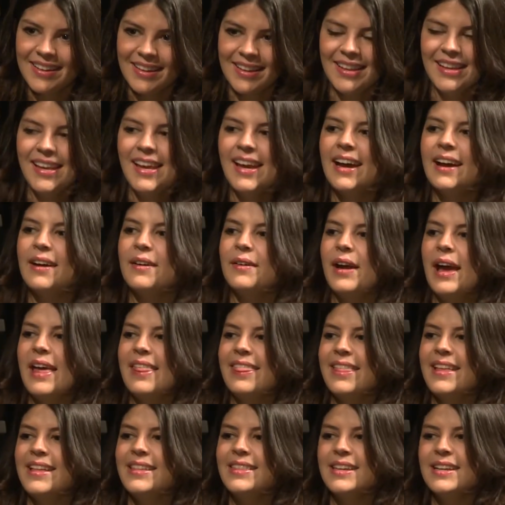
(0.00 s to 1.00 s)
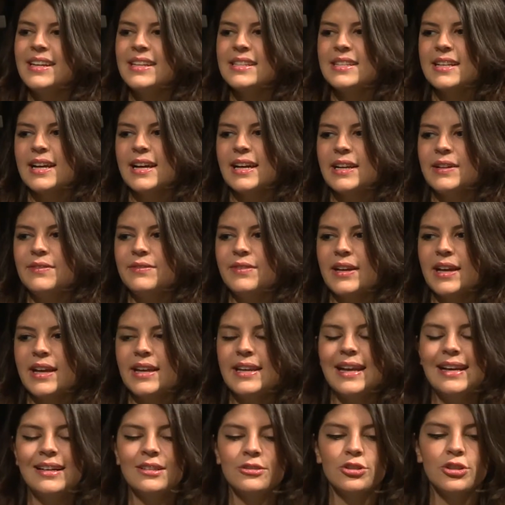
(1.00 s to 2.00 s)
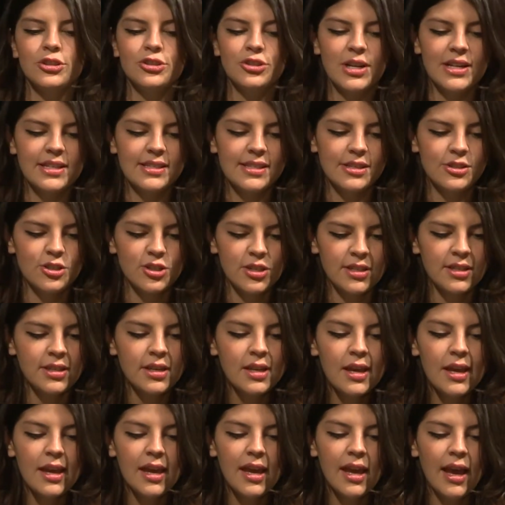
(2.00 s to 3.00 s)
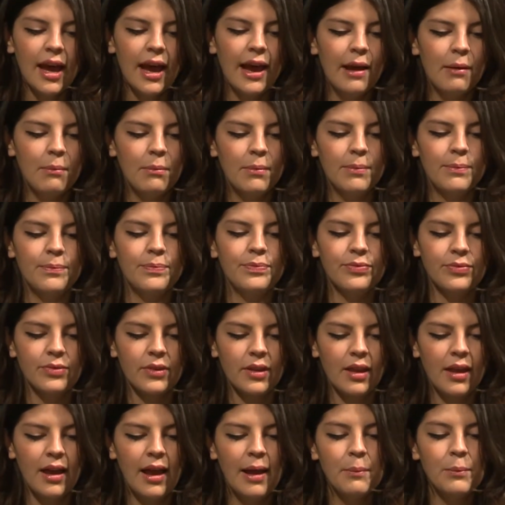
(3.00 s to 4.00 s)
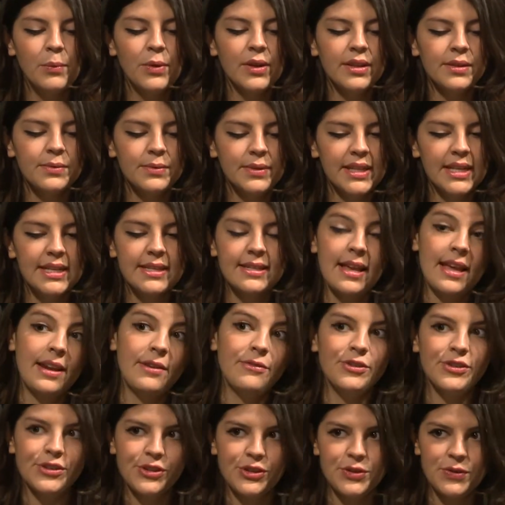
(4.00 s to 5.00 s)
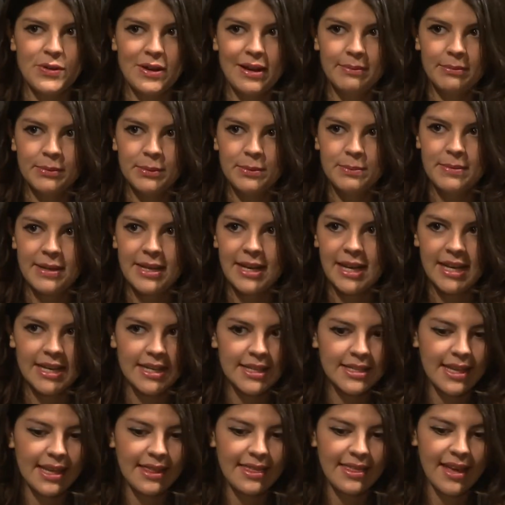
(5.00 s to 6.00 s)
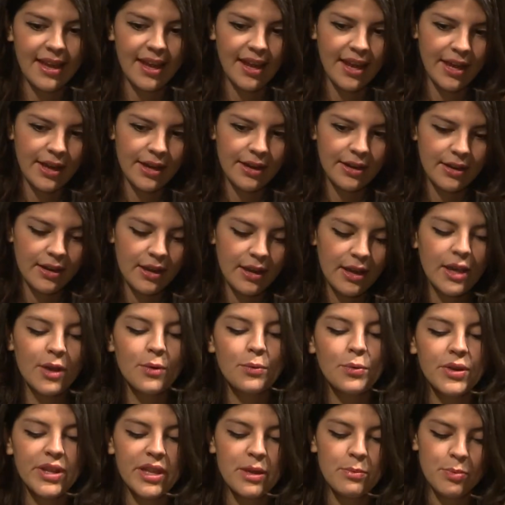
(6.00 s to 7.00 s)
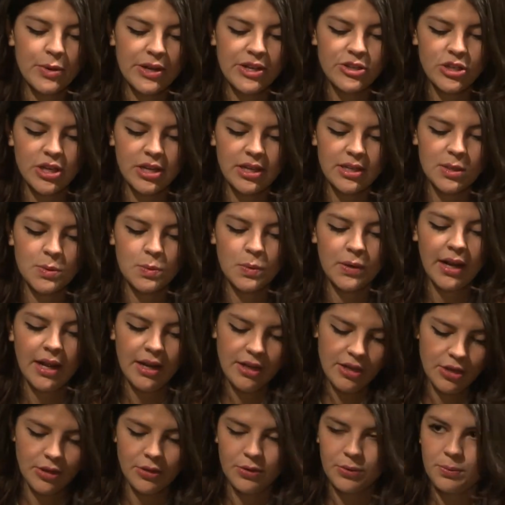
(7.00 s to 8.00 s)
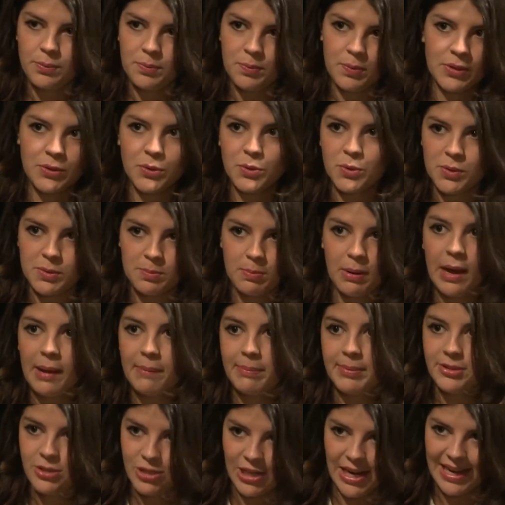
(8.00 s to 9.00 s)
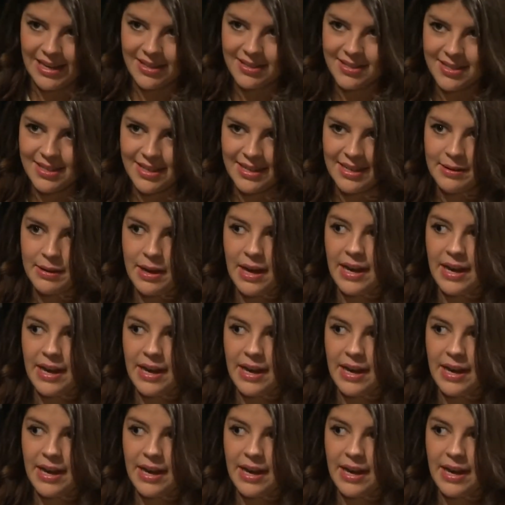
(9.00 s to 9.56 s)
Yeah, I think that it's kind of like a natural transition. Um, I'm really, really excited for this new album because I think it, it really bridges what I do, which was pop and jazz, and it